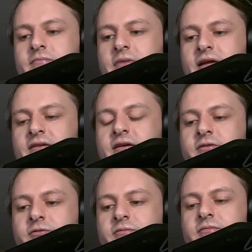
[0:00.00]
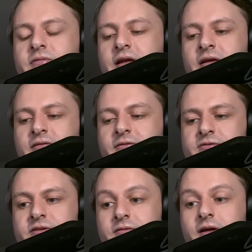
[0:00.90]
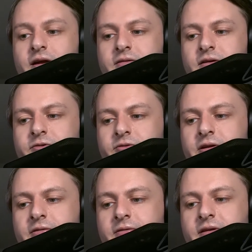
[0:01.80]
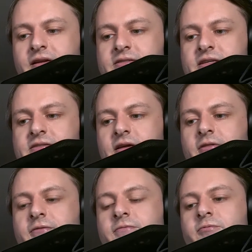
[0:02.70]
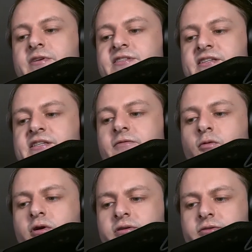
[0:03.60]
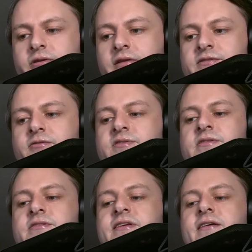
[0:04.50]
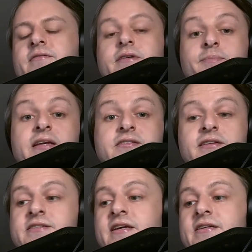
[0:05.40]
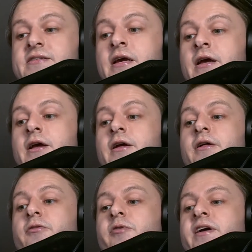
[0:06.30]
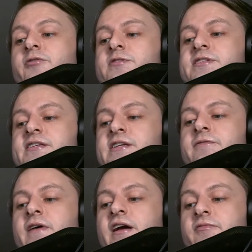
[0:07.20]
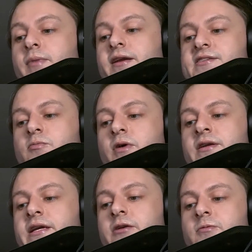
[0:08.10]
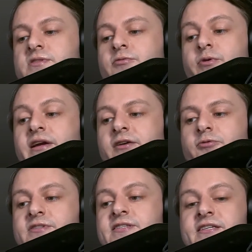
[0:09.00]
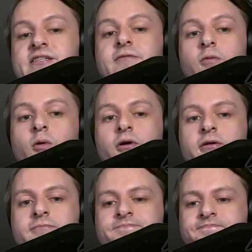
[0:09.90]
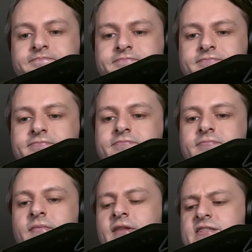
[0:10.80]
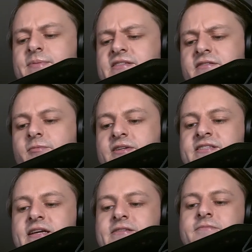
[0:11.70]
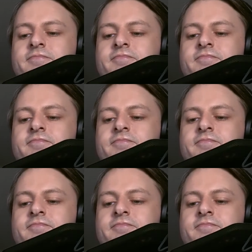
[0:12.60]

And there's a line underneath and it says like 364 underneath. So it basically says 365 minus 1 equals 364. That's basically what it says.